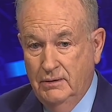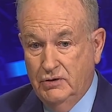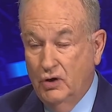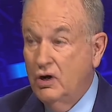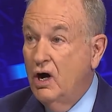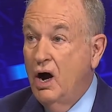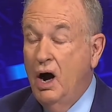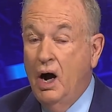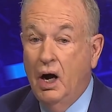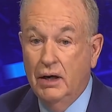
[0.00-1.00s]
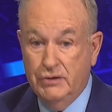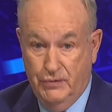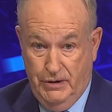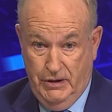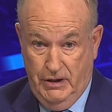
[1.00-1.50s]
It took
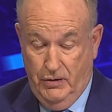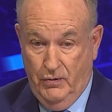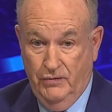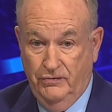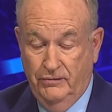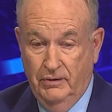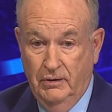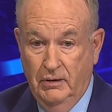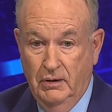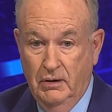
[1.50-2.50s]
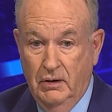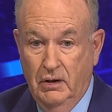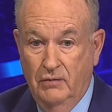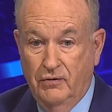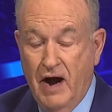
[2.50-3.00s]
100 years
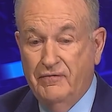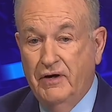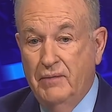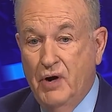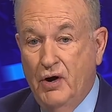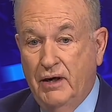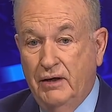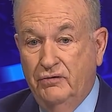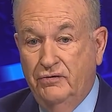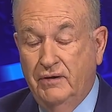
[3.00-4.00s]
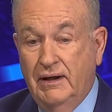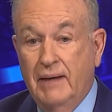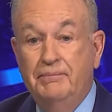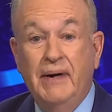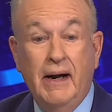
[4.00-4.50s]
for African Americans to
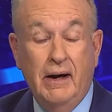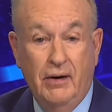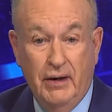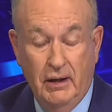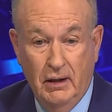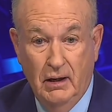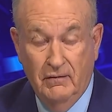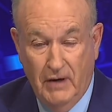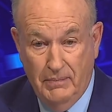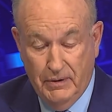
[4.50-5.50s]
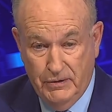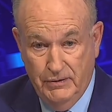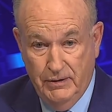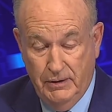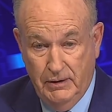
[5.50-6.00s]
get parity of
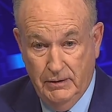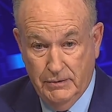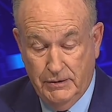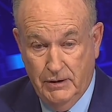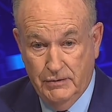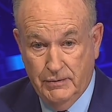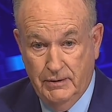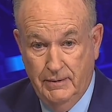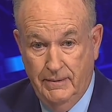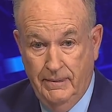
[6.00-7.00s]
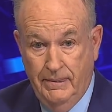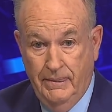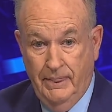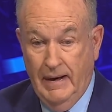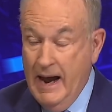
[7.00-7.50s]
opportunity in this country.
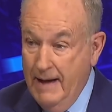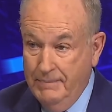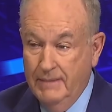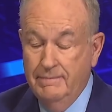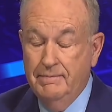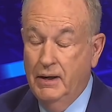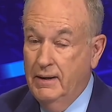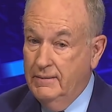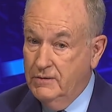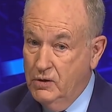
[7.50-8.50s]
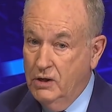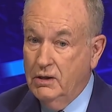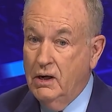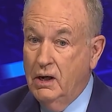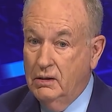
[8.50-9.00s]
Happened, but it
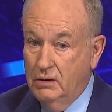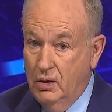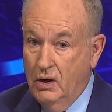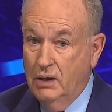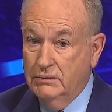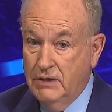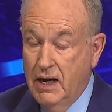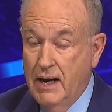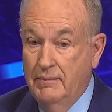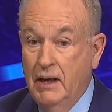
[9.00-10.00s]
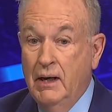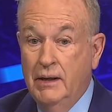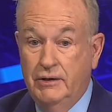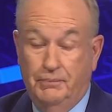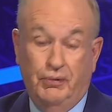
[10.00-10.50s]
took a long time.
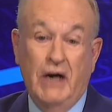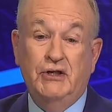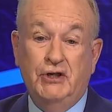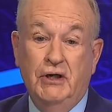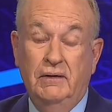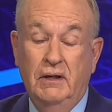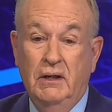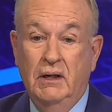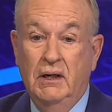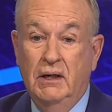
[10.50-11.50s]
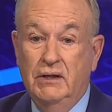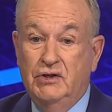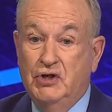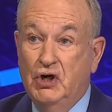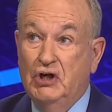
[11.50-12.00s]
Depression
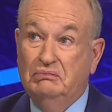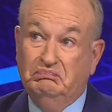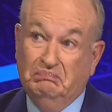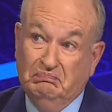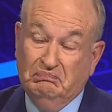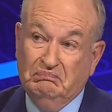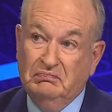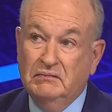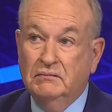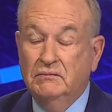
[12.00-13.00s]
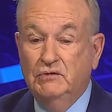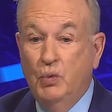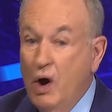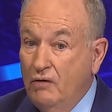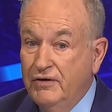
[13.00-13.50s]
took
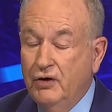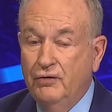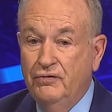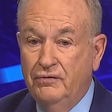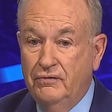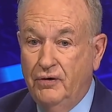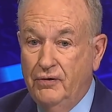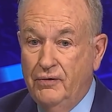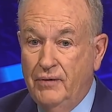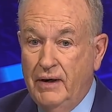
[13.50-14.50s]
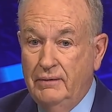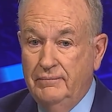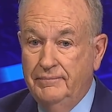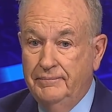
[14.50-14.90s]
12 years to turn it around.